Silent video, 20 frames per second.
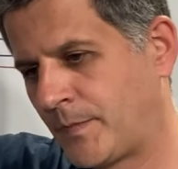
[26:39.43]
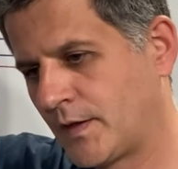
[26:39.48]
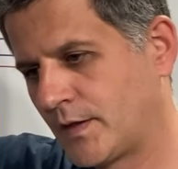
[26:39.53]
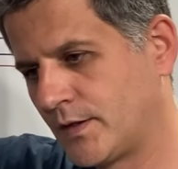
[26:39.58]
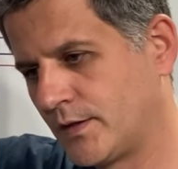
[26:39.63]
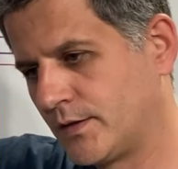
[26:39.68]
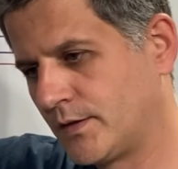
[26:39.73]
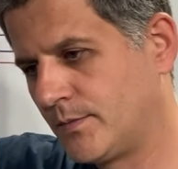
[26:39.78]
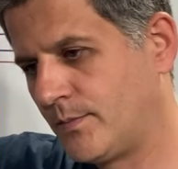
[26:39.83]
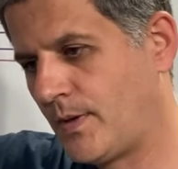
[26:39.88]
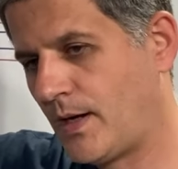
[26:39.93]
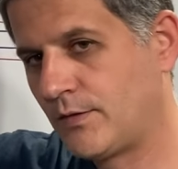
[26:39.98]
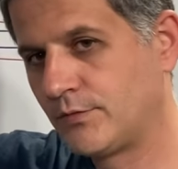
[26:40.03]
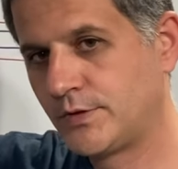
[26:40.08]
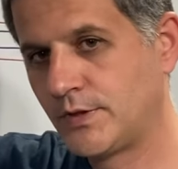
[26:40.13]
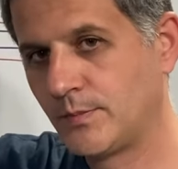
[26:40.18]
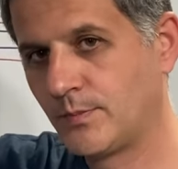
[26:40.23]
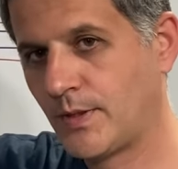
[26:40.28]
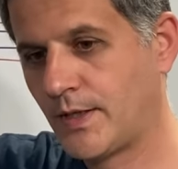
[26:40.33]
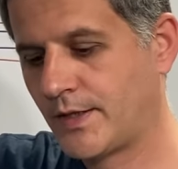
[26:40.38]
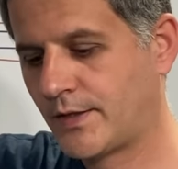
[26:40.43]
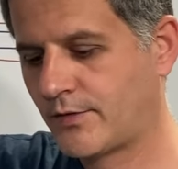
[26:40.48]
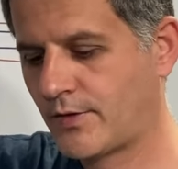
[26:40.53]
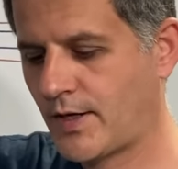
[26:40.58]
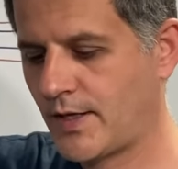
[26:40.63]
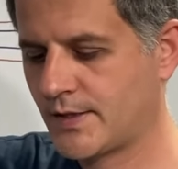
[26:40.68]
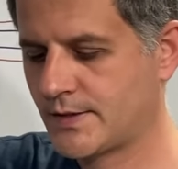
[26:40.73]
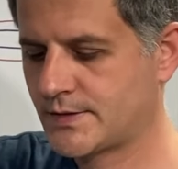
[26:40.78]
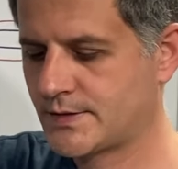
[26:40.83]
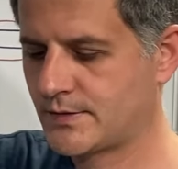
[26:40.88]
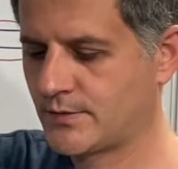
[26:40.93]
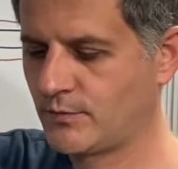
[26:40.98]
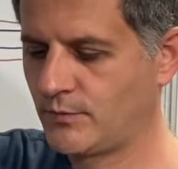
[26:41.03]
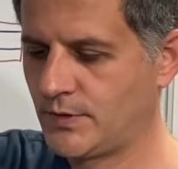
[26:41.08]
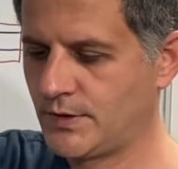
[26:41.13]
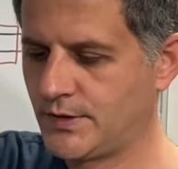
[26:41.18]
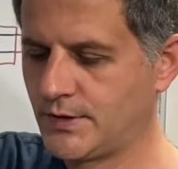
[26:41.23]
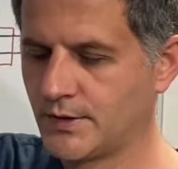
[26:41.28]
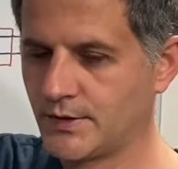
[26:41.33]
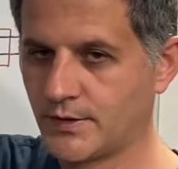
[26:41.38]
mountain bike cranks
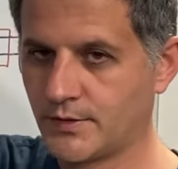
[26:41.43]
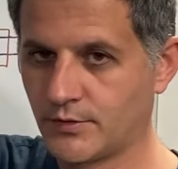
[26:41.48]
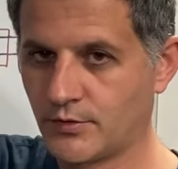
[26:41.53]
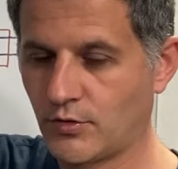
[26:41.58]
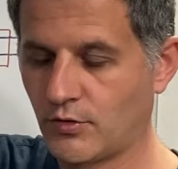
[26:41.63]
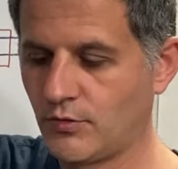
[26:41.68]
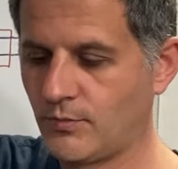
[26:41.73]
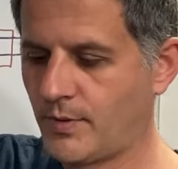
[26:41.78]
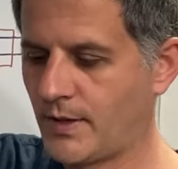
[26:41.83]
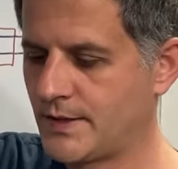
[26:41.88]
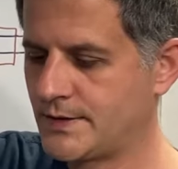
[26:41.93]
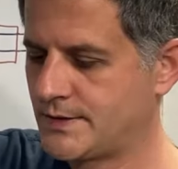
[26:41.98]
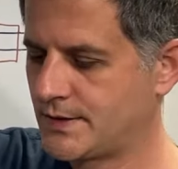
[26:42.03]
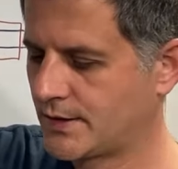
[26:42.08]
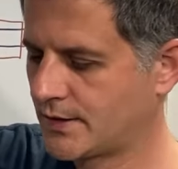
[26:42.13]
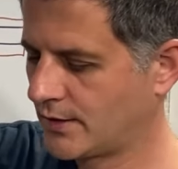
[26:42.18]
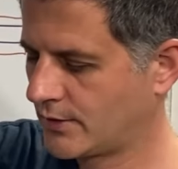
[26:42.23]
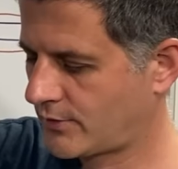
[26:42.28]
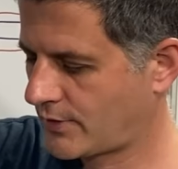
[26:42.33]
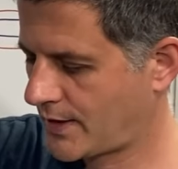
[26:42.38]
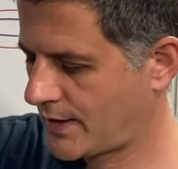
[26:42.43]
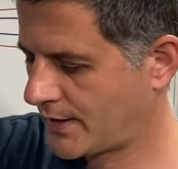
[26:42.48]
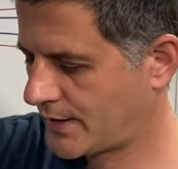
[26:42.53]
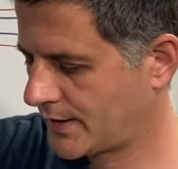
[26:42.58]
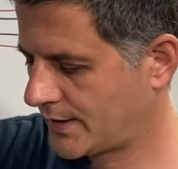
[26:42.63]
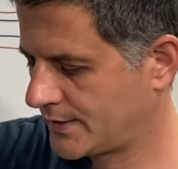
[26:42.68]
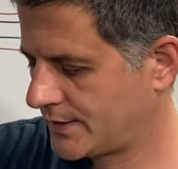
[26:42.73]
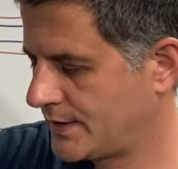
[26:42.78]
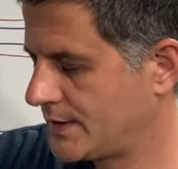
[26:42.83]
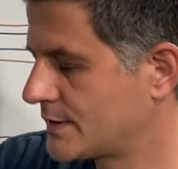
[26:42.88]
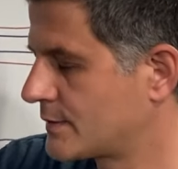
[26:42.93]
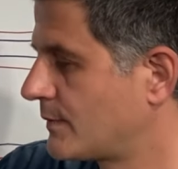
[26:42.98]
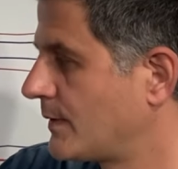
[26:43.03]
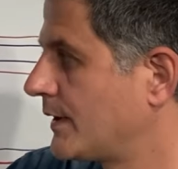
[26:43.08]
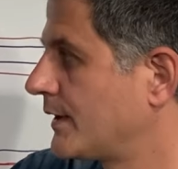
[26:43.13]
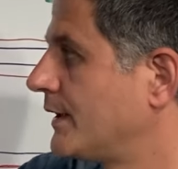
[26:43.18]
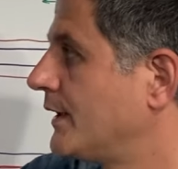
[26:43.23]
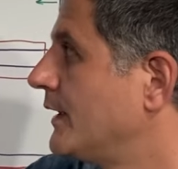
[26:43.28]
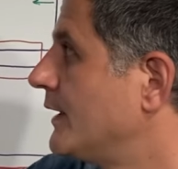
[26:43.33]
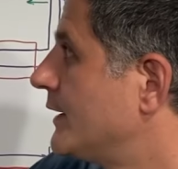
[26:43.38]
with a road bicycle crank like this
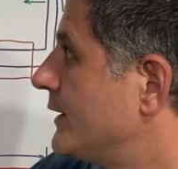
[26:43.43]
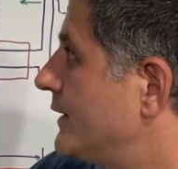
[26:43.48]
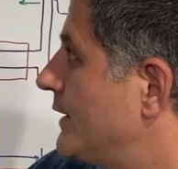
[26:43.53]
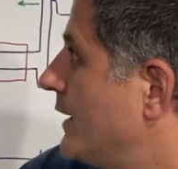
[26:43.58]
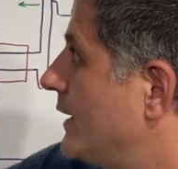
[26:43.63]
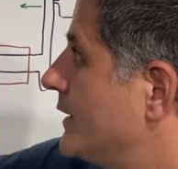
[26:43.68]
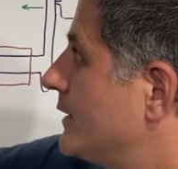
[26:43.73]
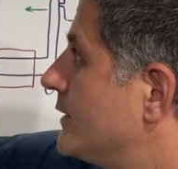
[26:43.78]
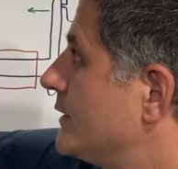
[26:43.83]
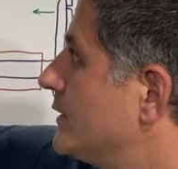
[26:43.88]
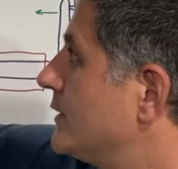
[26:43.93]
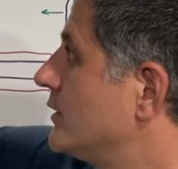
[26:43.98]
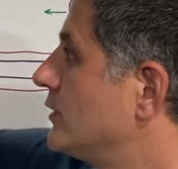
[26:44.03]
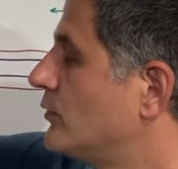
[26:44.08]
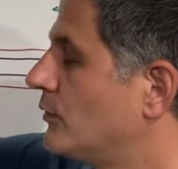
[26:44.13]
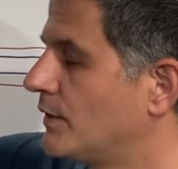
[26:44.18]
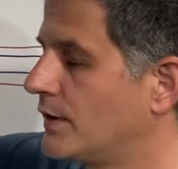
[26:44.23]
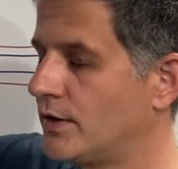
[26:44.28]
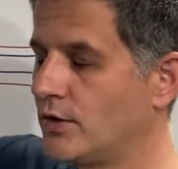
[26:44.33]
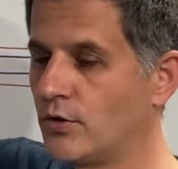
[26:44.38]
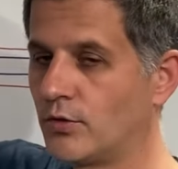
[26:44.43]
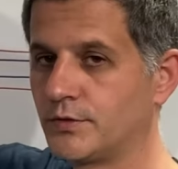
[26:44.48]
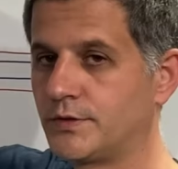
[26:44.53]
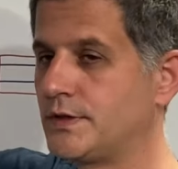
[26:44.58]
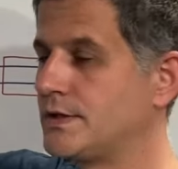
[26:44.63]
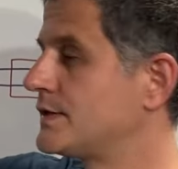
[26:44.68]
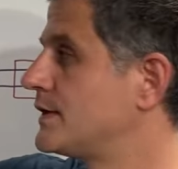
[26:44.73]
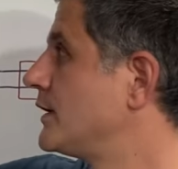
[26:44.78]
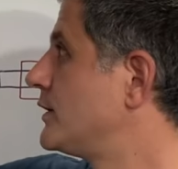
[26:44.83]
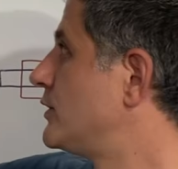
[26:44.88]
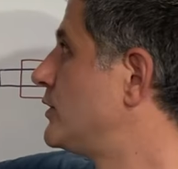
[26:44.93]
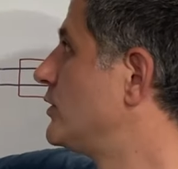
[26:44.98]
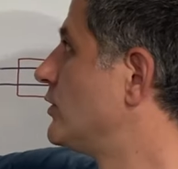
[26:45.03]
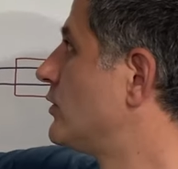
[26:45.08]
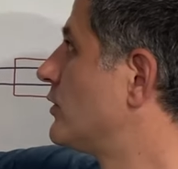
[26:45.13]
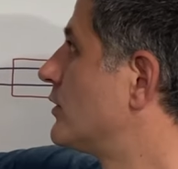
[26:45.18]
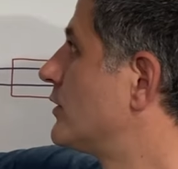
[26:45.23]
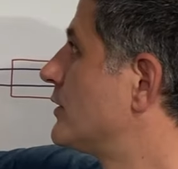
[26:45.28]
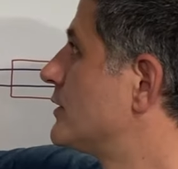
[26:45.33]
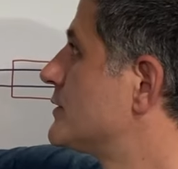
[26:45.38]
one, then you will notice that
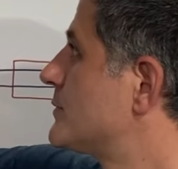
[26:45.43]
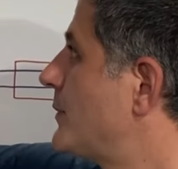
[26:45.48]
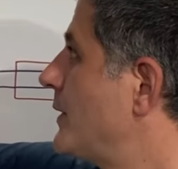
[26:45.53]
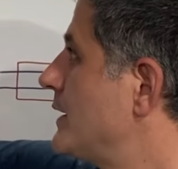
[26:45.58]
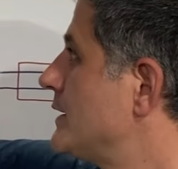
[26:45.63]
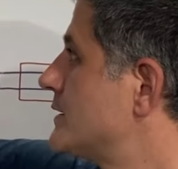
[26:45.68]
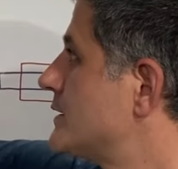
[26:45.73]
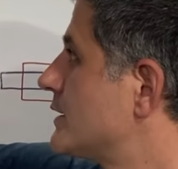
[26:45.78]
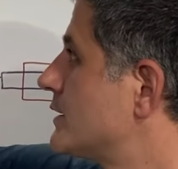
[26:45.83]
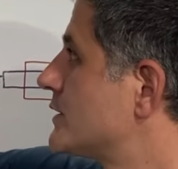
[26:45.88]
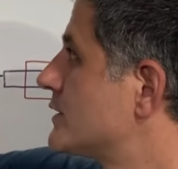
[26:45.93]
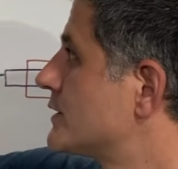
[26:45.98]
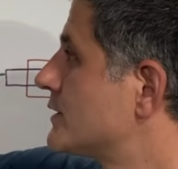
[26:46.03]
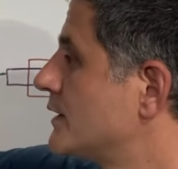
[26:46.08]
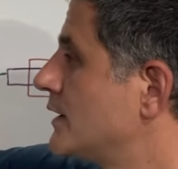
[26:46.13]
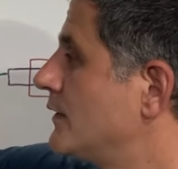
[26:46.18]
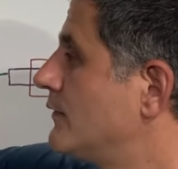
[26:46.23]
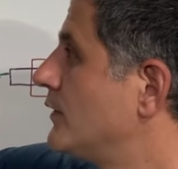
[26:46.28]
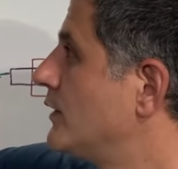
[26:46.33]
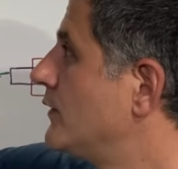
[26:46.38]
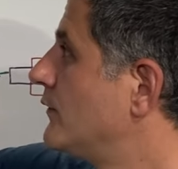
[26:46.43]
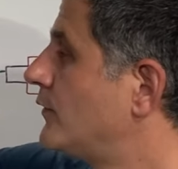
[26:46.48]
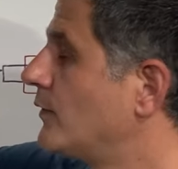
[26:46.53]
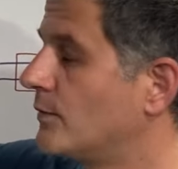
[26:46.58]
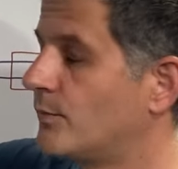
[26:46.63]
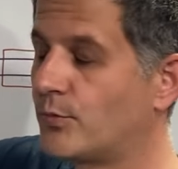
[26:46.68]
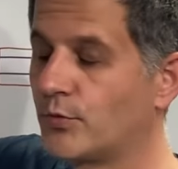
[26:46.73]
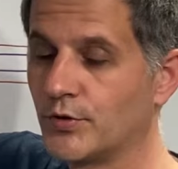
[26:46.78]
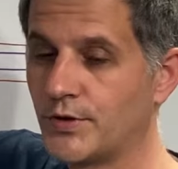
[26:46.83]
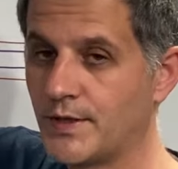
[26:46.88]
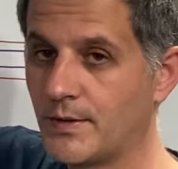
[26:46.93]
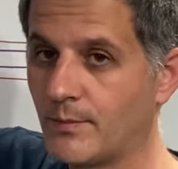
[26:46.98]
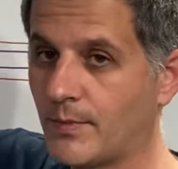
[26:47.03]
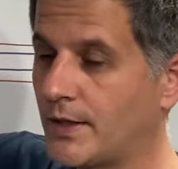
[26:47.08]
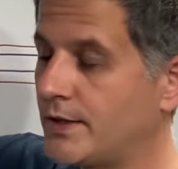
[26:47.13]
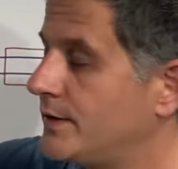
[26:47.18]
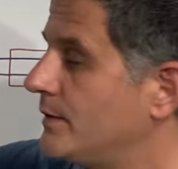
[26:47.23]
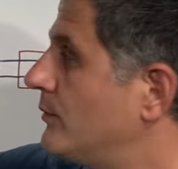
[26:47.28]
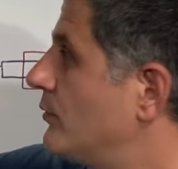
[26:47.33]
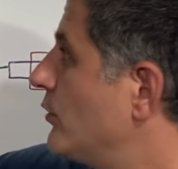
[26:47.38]
your spacers, even if you put them
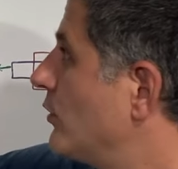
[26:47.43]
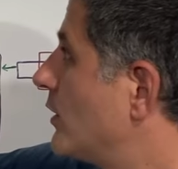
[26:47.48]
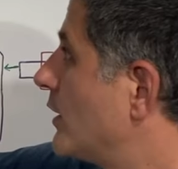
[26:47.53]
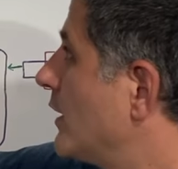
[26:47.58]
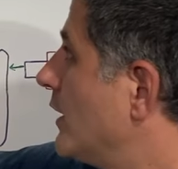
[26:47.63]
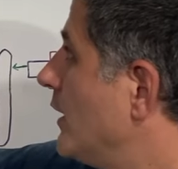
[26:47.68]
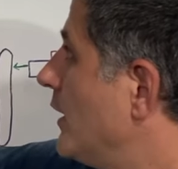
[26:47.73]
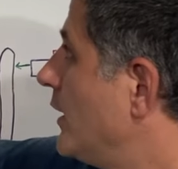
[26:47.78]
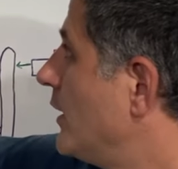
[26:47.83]
by the book,